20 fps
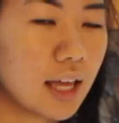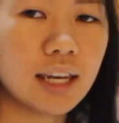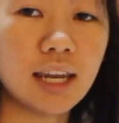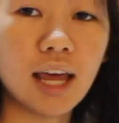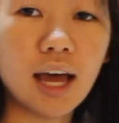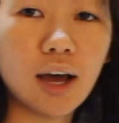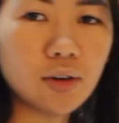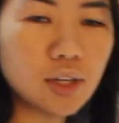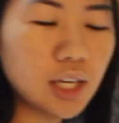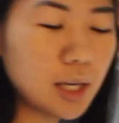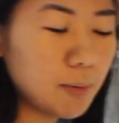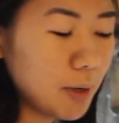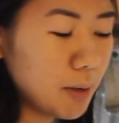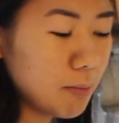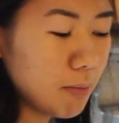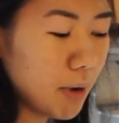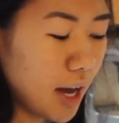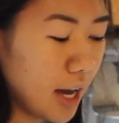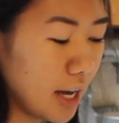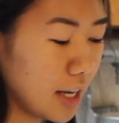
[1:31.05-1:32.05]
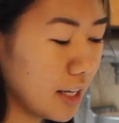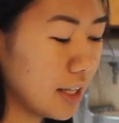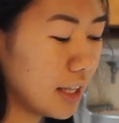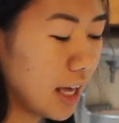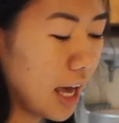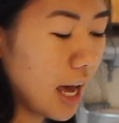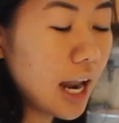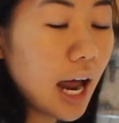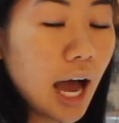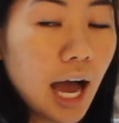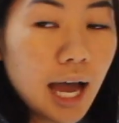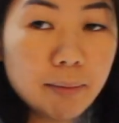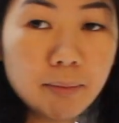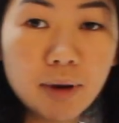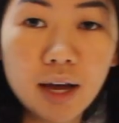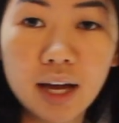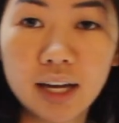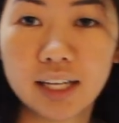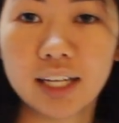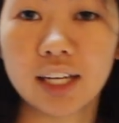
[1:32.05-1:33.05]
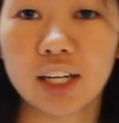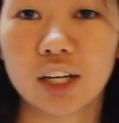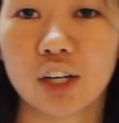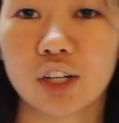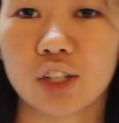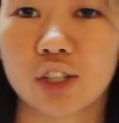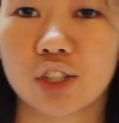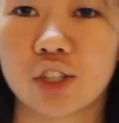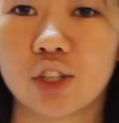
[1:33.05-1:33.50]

Now, keep in mind that I'm not here